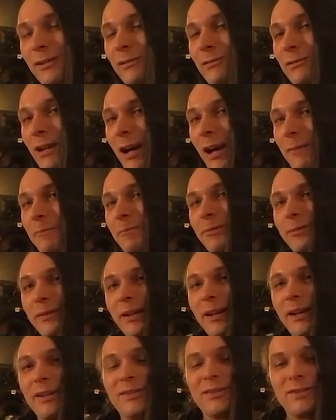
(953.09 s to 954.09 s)
trap
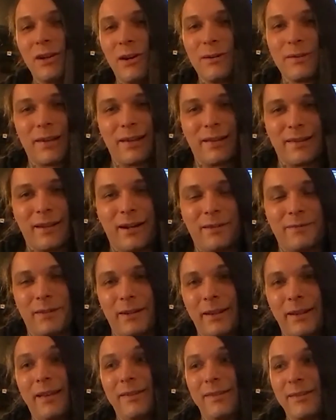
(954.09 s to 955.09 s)
shows and stuff,
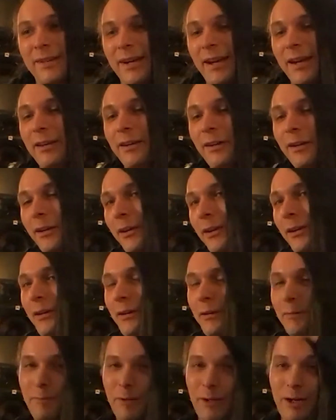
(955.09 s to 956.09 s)
and that's okay.
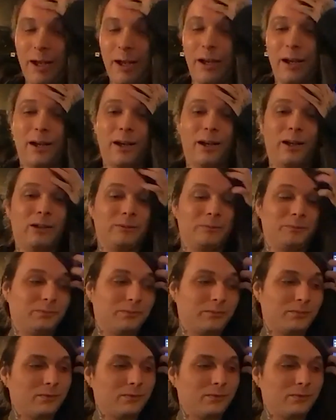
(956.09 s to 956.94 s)
But I